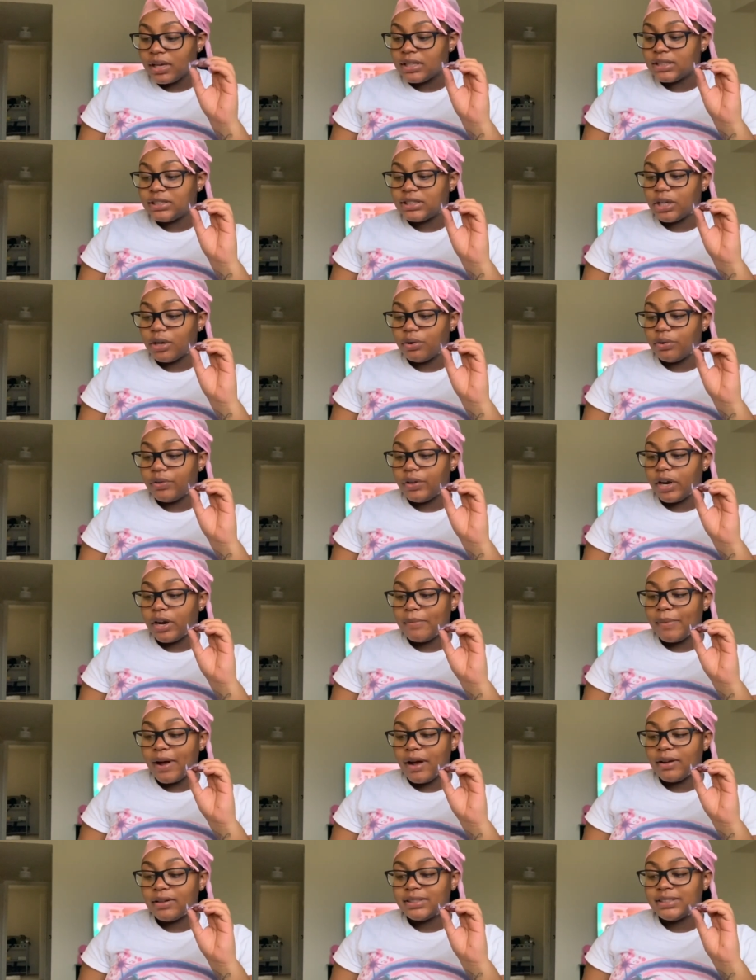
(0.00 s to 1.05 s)
So they're
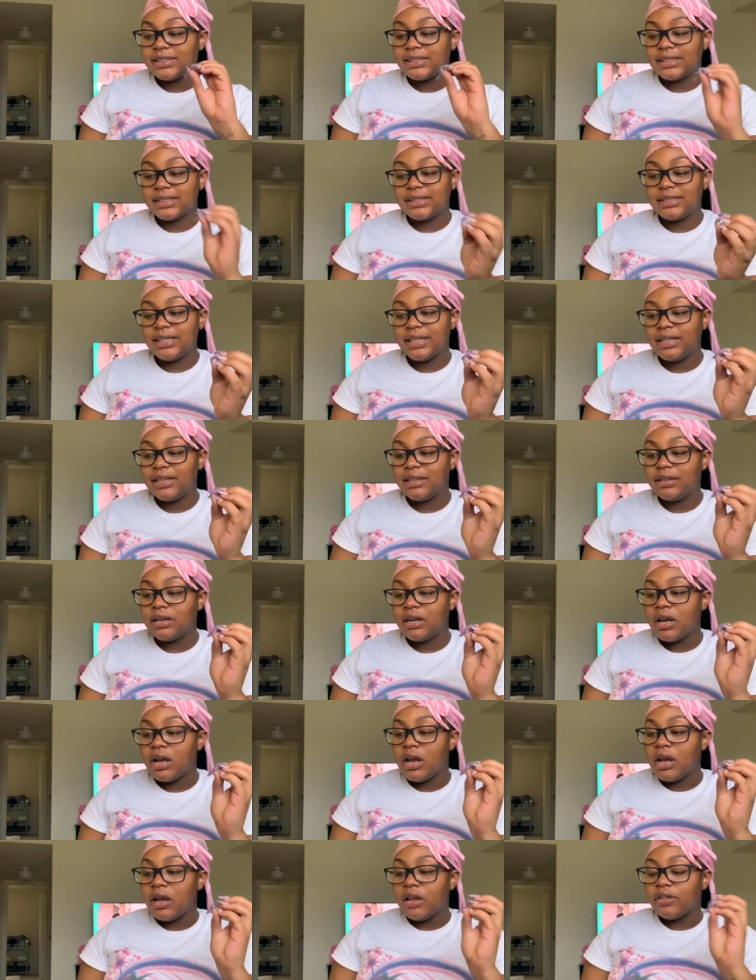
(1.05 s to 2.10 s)
about
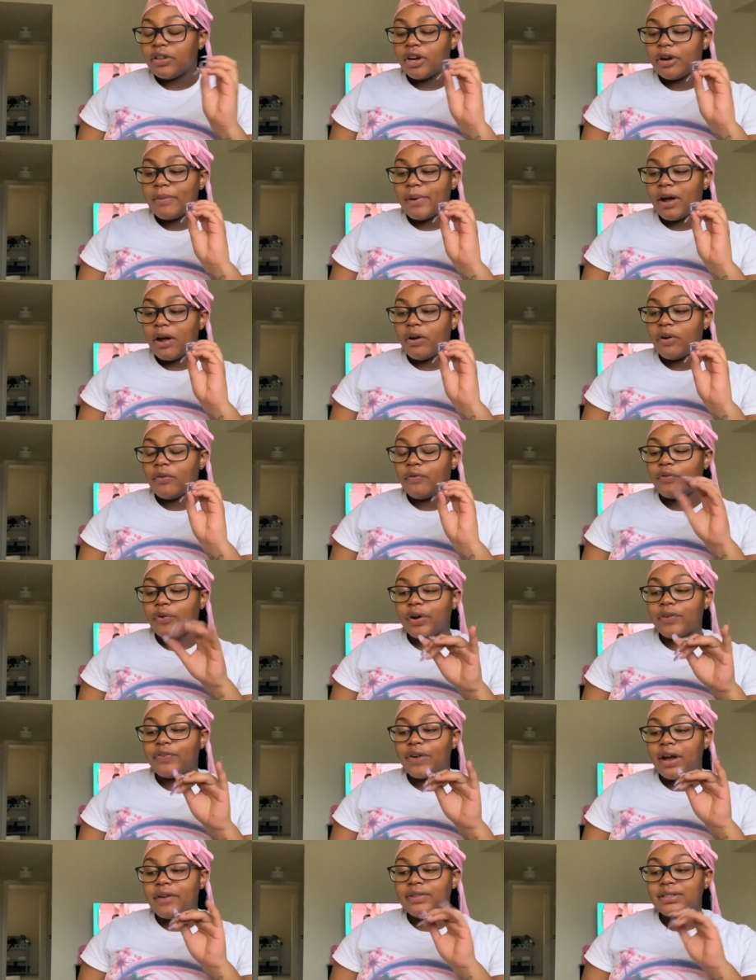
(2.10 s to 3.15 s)

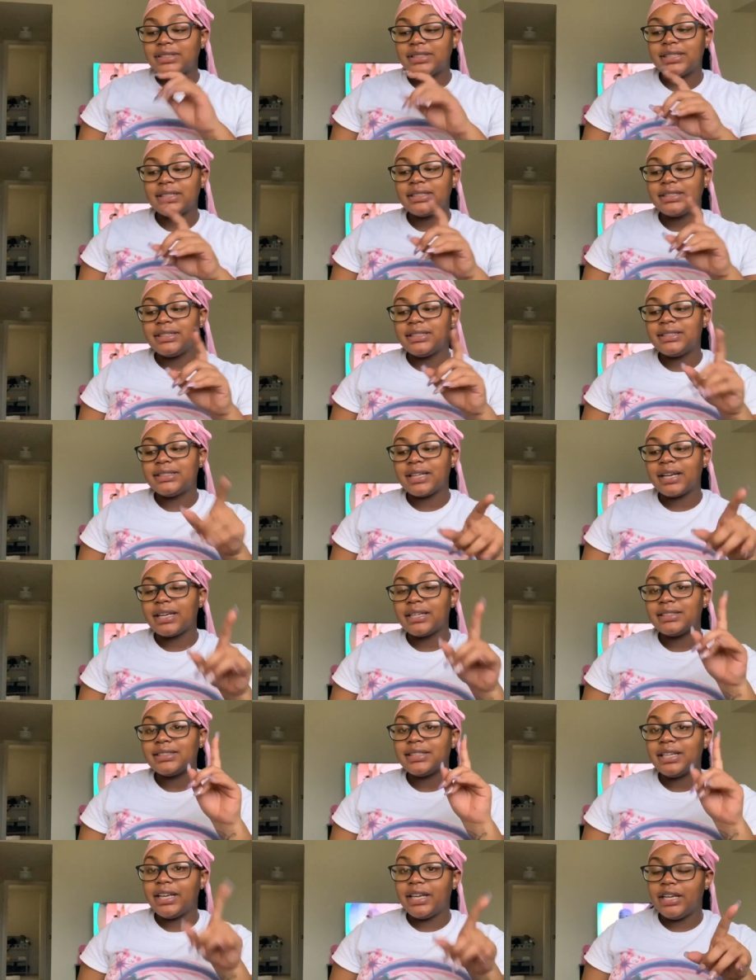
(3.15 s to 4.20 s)
45 to 60
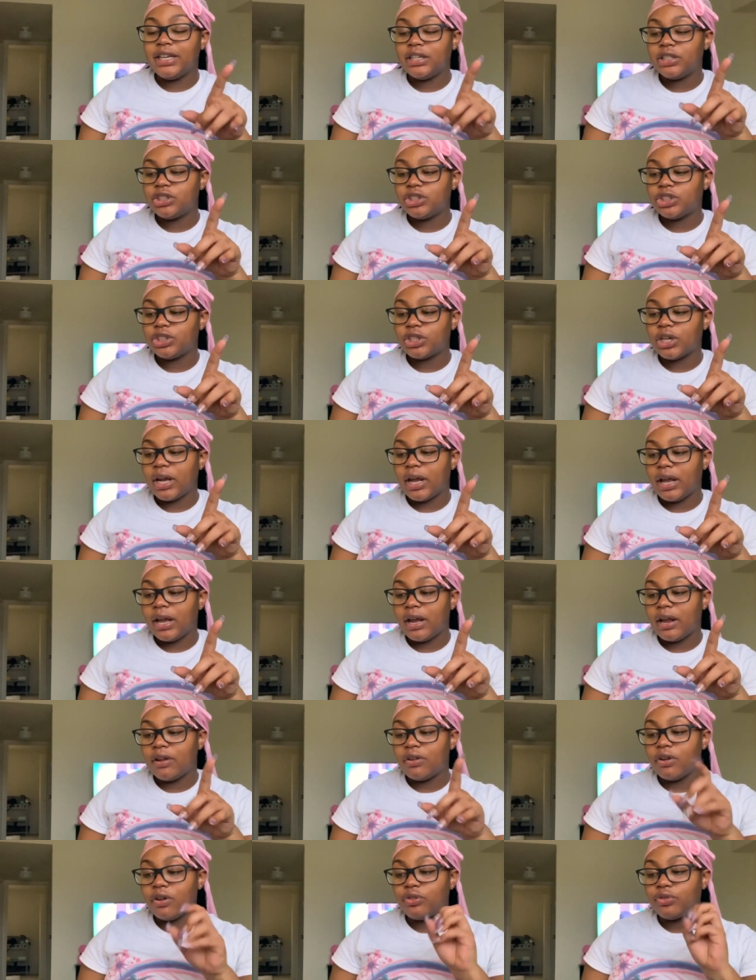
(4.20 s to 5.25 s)
seconds each
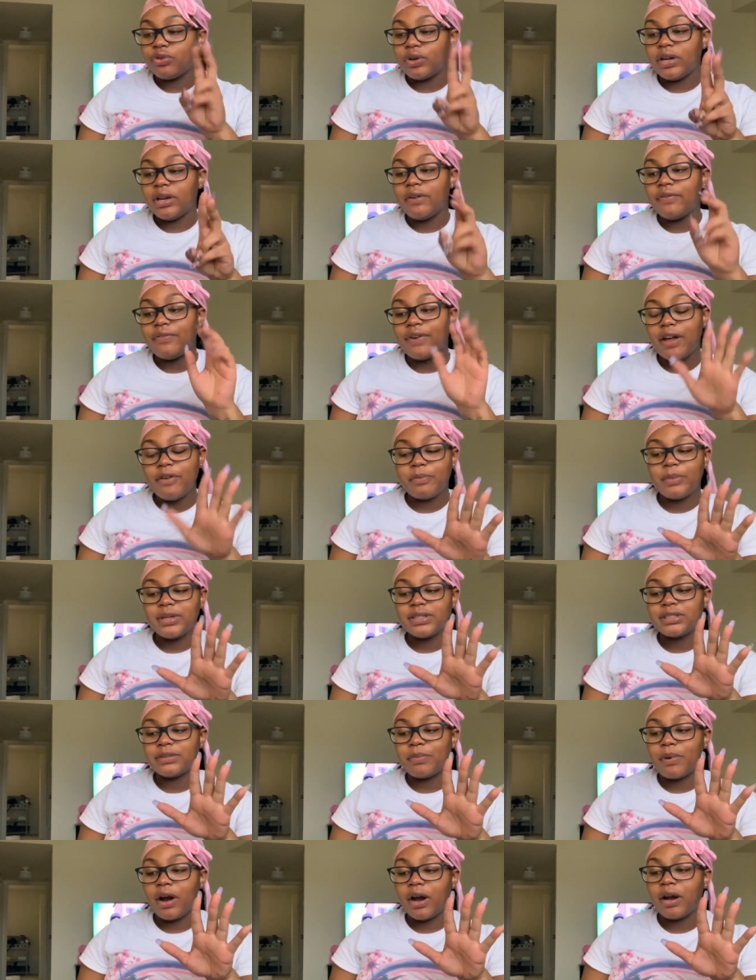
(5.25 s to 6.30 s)
and 3 to 5
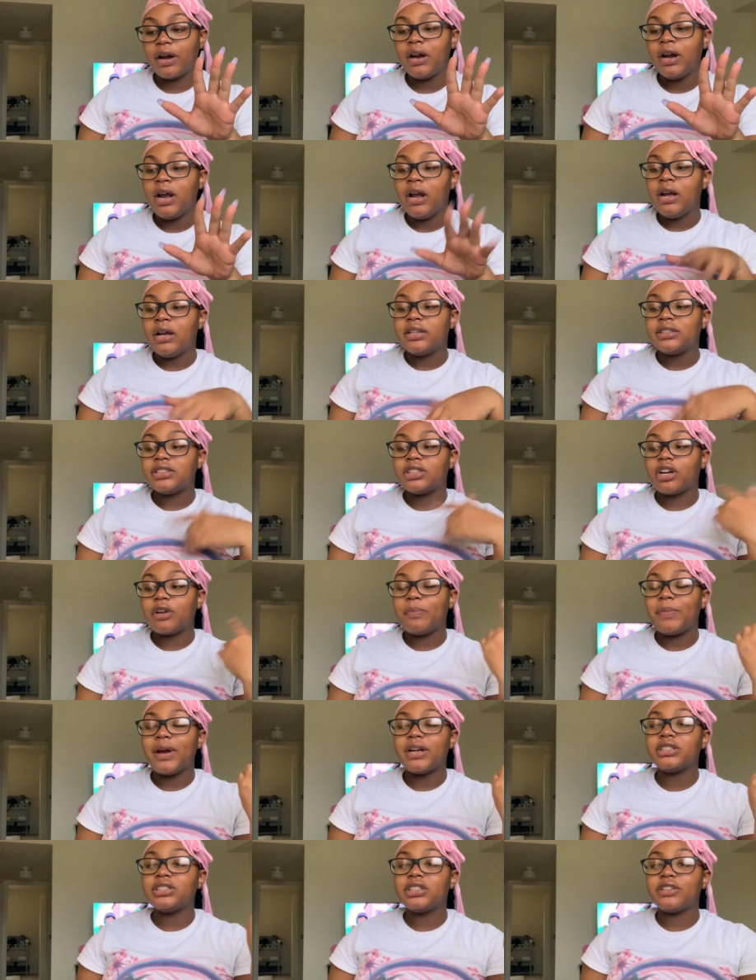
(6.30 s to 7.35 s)
minutes apart. So
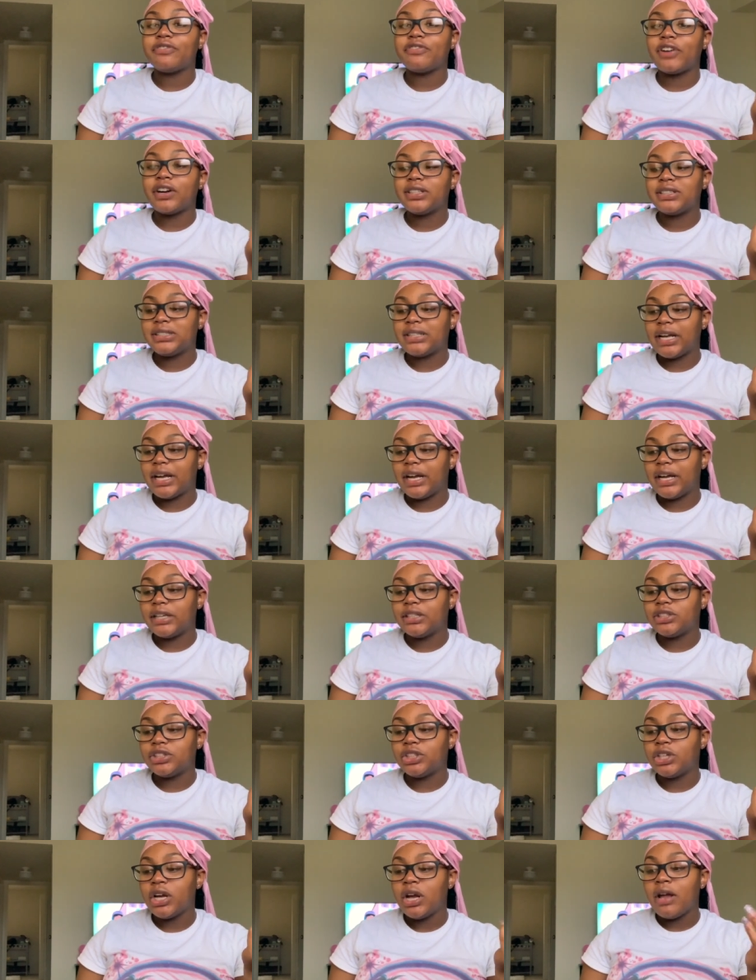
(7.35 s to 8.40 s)
compared to the first
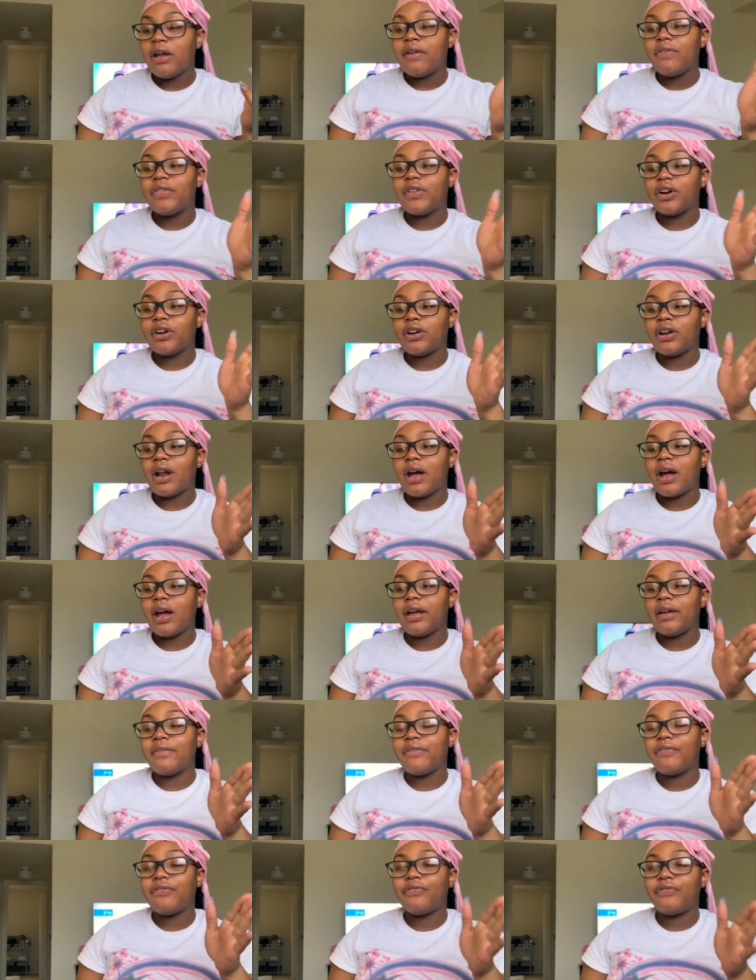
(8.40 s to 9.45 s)
stage, they're
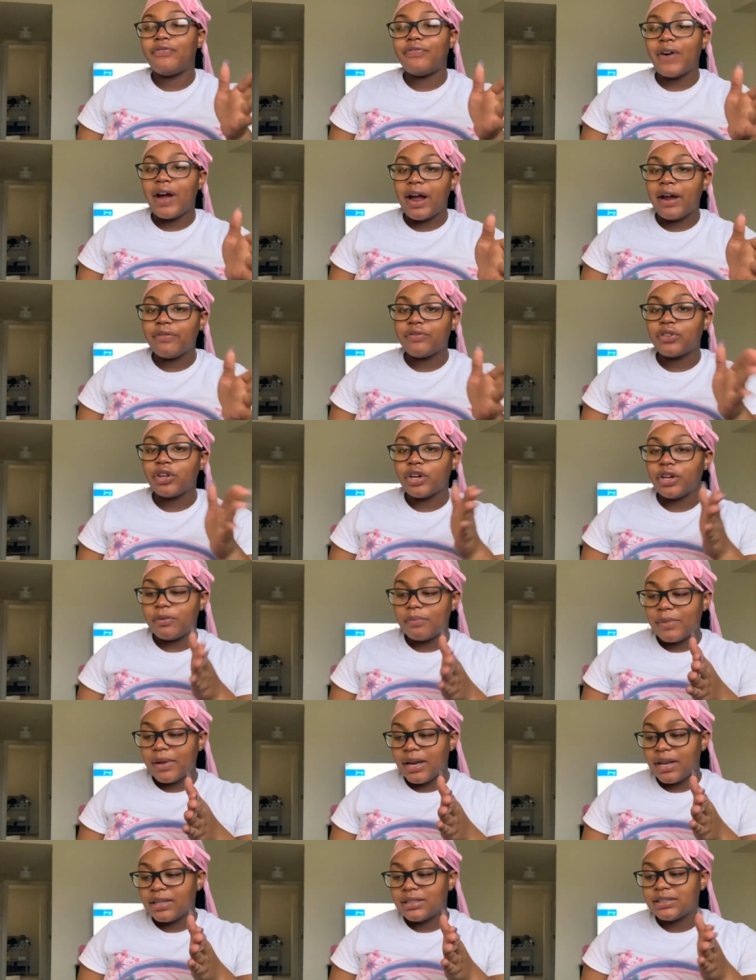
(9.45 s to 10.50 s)
not 5-30
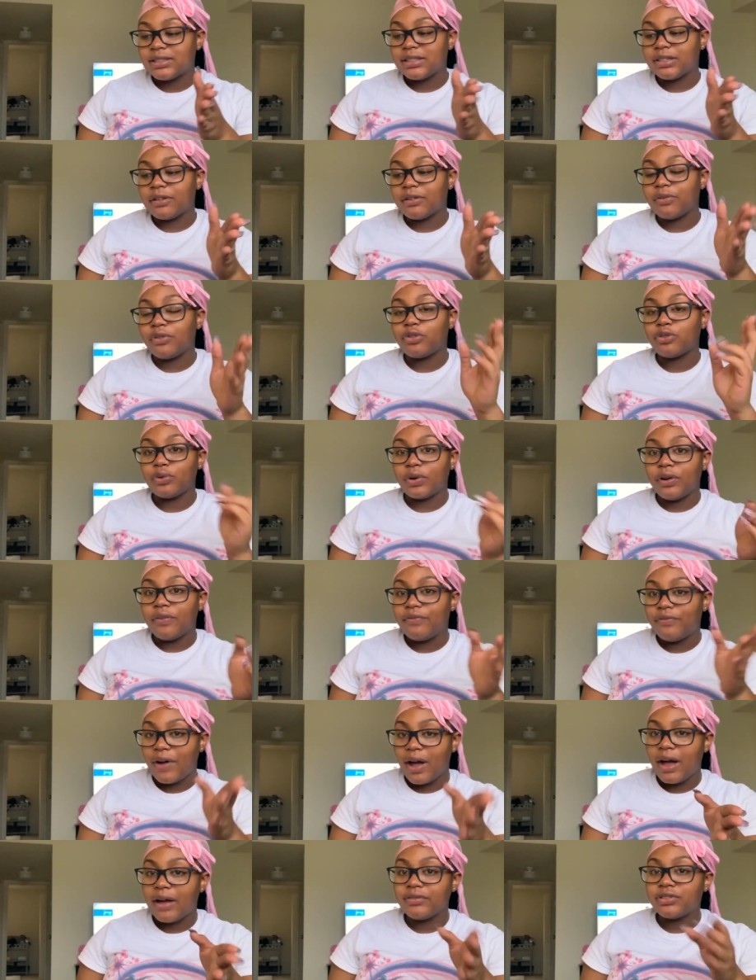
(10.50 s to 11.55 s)
minutes, they're 3
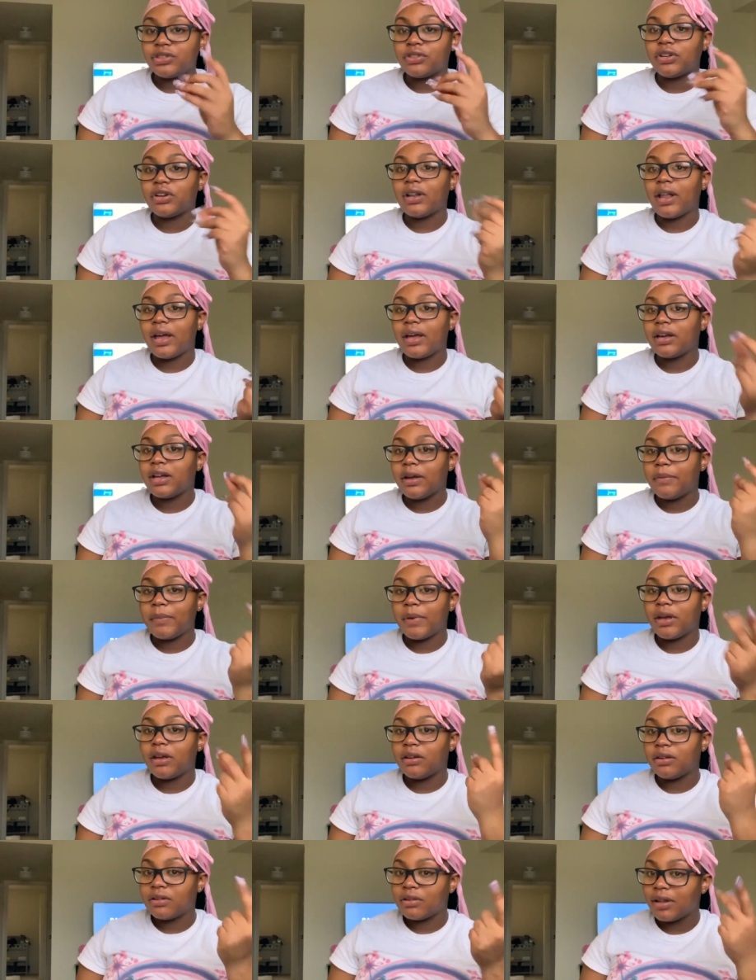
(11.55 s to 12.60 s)
to 5. So they're like
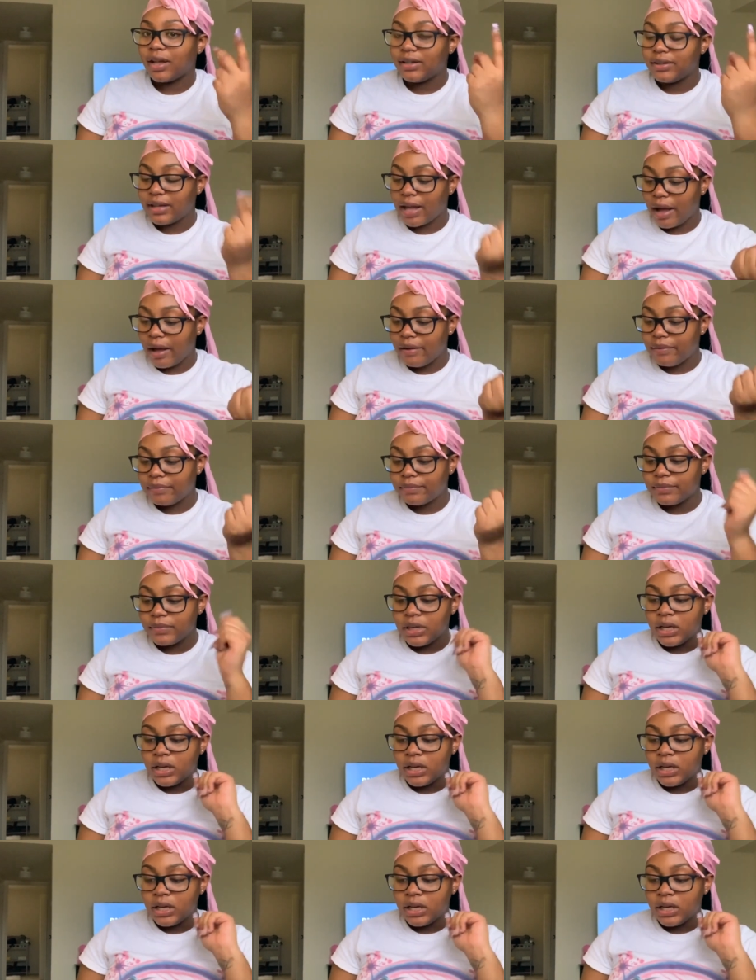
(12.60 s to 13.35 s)
coming like that.